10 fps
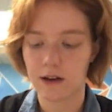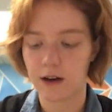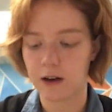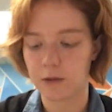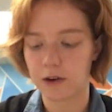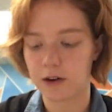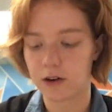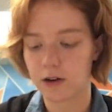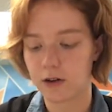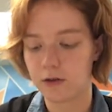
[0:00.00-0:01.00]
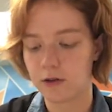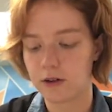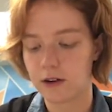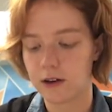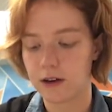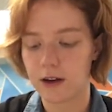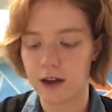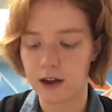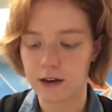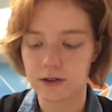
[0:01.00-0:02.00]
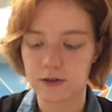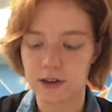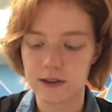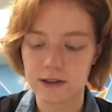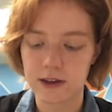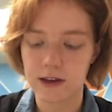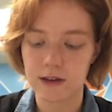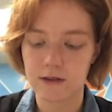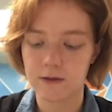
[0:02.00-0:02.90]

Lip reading: I'm going to go ahead and do the inside.